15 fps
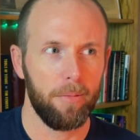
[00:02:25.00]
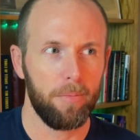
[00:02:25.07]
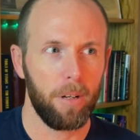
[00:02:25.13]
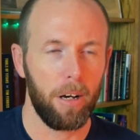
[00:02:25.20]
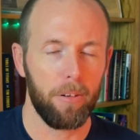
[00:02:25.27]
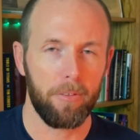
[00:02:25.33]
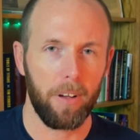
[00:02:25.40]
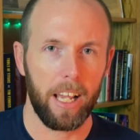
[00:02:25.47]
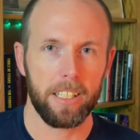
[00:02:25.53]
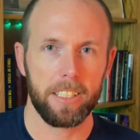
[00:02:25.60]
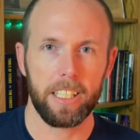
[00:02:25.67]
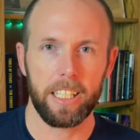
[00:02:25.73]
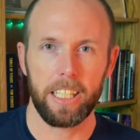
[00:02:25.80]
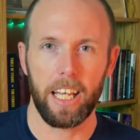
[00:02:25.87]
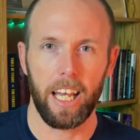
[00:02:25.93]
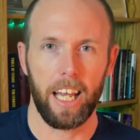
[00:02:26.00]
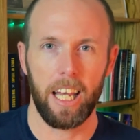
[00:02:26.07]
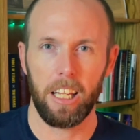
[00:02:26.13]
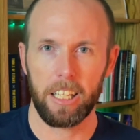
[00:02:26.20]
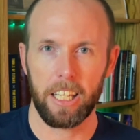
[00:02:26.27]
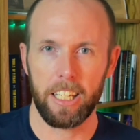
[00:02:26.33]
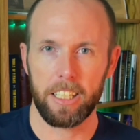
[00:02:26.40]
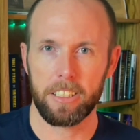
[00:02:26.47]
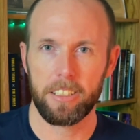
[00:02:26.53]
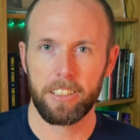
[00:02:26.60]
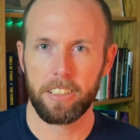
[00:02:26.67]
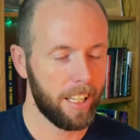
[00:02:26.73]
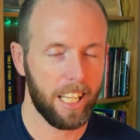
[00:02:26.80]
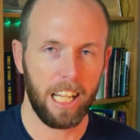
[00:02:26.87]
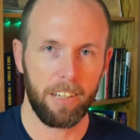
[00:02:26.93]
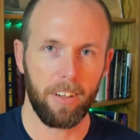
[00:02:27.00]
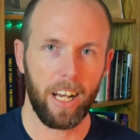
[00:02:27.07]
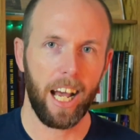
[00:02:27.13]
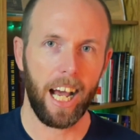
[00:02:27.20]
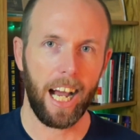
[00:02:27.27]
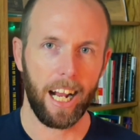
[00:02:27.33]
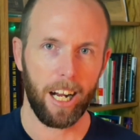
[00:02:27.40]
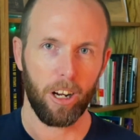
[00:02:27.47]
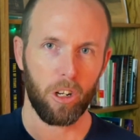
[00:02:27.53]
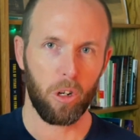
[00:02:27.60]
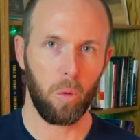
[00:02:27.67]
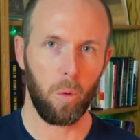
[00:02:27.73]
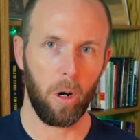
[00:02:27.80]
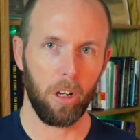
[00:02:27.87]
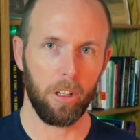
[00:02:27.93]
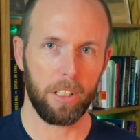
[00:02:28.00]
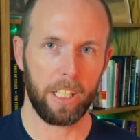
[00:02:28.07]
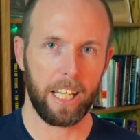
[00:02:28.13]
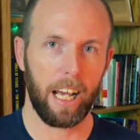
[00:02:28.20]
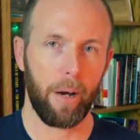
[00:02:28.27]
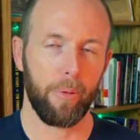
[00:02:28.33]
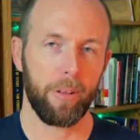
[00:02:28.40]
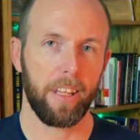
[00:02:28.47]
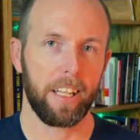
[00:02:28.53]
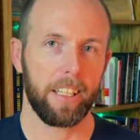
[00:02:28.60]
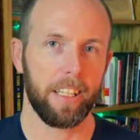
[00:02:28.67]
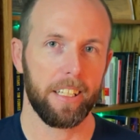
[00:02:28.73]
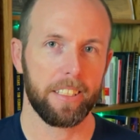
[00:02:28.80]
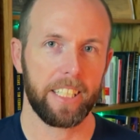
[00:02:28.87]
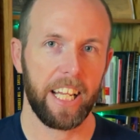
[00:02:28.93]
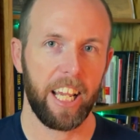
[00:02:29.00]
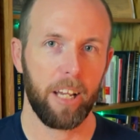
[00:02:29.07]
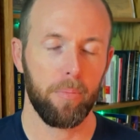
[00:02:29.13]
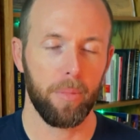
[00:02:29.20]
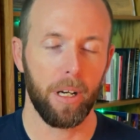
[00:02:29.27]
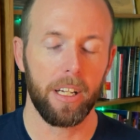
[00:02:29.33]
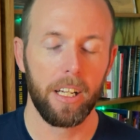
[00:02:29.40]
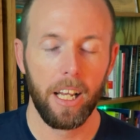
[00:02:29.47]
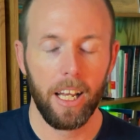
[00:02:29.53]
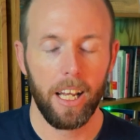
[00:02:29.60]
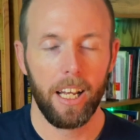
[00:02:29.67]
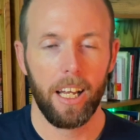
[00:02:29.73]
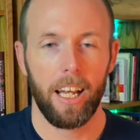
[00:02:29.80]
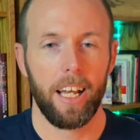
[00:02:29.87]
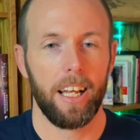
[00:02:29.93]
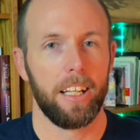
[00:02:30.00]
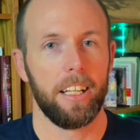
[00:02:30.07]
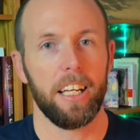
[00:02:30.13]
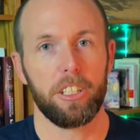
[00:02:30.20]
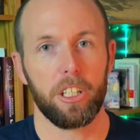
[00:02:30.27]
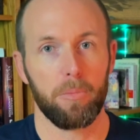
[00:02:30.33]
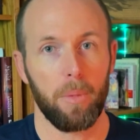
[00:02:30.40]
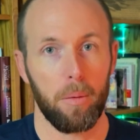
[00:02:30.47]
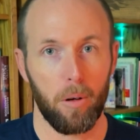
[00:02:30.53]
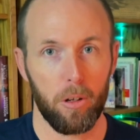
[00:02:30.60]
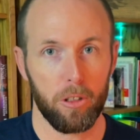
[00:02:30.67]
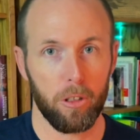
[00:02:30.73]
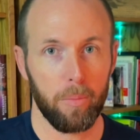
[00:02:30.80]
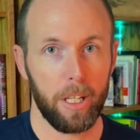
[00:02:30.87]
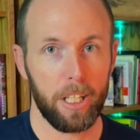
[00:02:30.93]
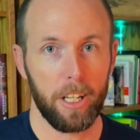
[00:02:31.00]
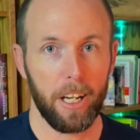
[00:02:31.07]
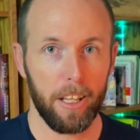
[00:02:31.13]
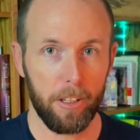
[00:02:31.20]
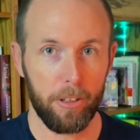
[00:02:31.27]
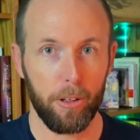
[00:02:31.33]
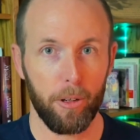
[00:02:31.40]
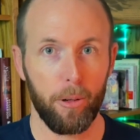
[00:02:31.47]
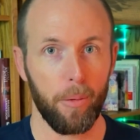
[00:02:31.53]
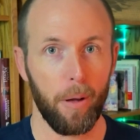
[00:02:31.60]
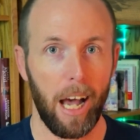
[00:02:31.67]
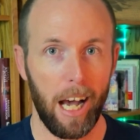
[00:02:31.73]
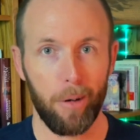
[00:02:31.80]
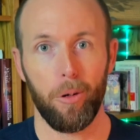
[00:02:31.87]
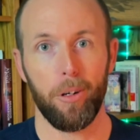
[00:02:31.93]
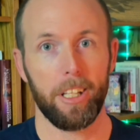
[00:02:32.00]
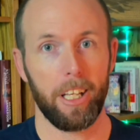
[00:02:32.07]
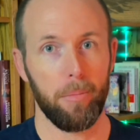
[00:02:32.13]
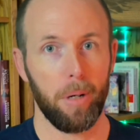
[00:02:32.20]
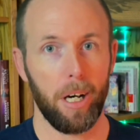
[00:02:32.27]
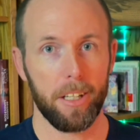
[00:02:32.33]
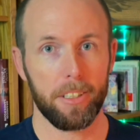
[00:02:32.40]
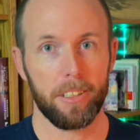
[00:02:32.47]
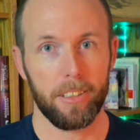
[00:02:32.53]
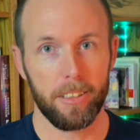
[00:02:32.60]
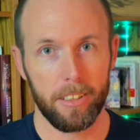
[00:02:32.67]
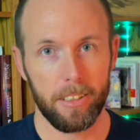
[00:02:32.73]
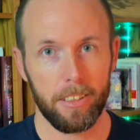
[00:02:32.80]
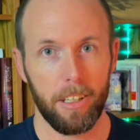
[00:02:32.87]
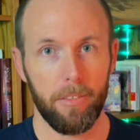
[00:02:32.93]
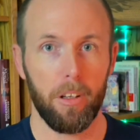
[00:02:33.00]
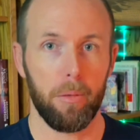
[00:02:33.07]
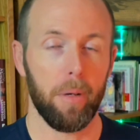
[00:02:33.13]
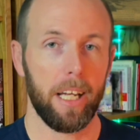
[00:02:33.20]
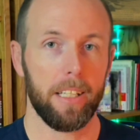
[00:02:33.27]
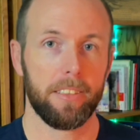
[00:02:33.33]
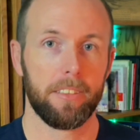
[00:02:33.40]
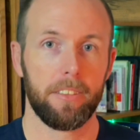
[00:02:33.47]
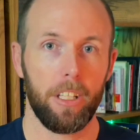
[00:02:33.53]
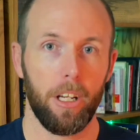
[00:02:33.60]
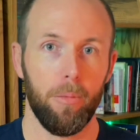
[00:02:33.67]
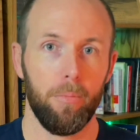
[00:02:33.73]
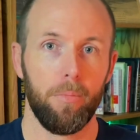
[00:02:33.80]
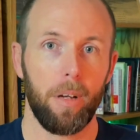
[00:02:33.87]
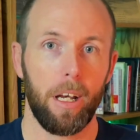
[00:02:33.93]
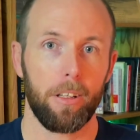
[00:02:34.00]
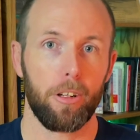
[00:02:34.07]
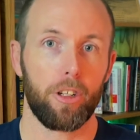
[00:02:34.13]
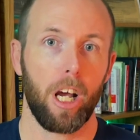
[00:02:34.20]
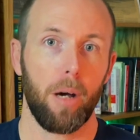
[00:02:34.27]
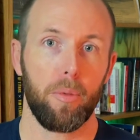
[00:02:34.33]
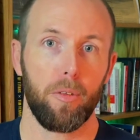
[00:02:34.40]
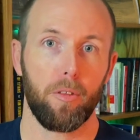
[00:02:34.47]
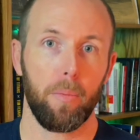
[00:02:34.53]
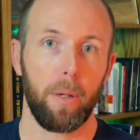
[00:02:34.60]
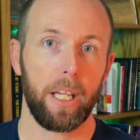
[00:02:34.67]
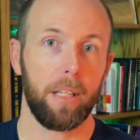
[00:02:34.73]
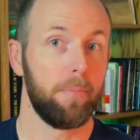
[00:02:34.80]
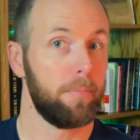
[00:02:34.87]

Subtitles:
fancy, elegant, kind of a higher quality, I would think, than a stamp. But that's just my personal opinion of the two. I want the embosser if anybody's out there shopping for me.